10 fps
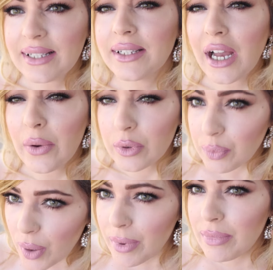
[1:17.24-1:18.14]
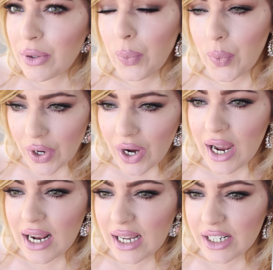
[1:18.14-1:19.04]
I think I would probably wear
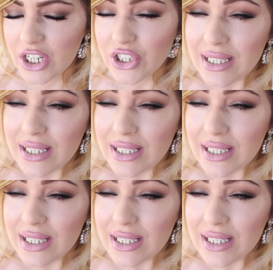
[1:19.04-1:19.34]
eyeliner,